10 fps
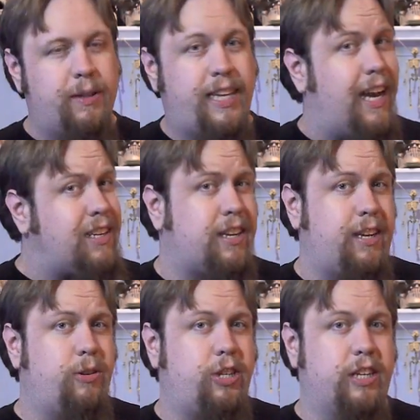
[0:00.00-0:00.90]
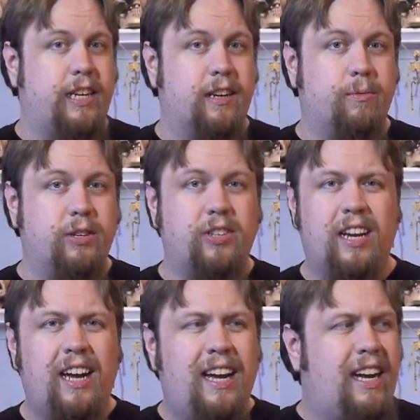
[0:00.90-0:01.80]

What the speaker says: but the execution here was